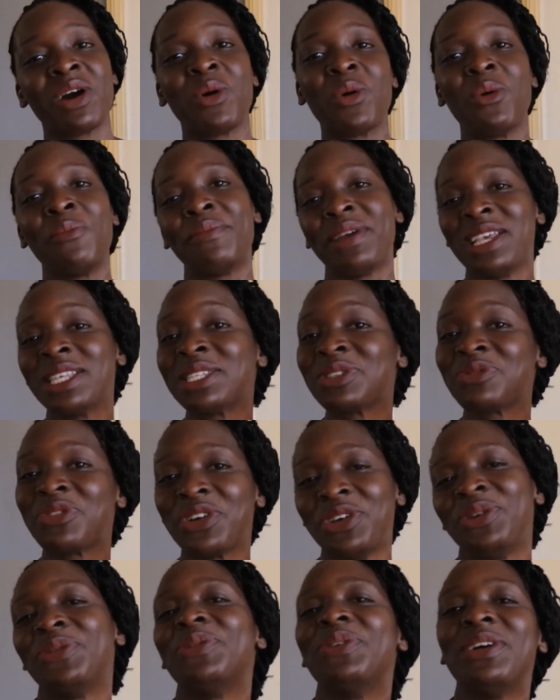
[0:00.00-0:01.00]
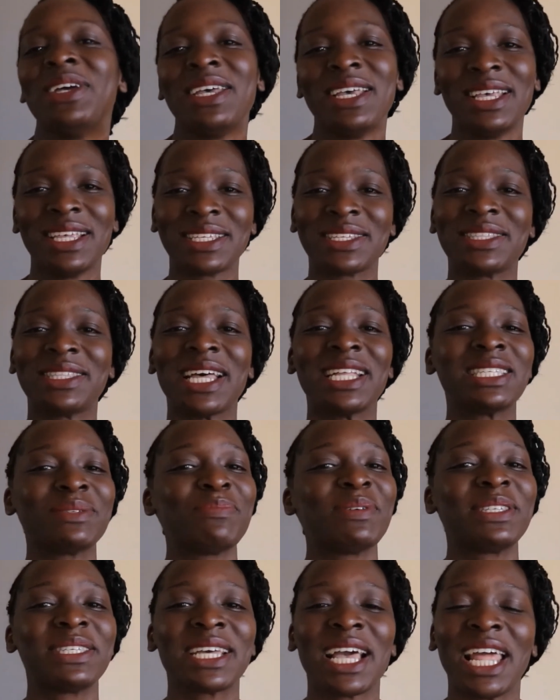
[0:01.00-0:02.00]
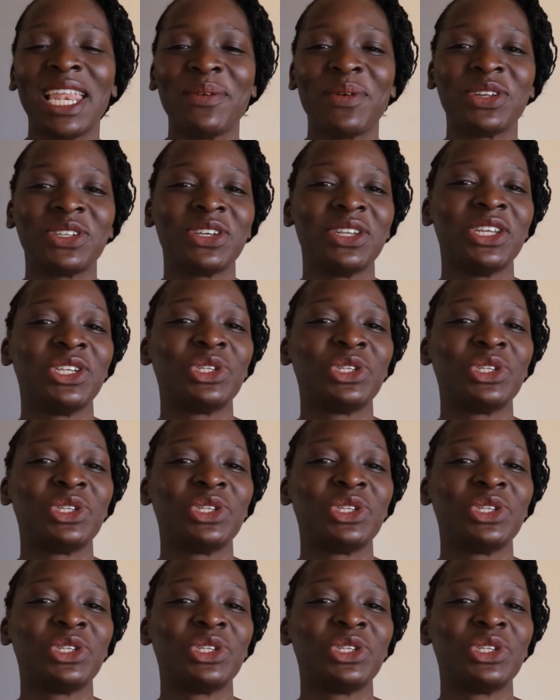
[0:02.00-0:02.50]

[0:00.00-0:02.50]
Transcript: home is for you. So that's basically what you need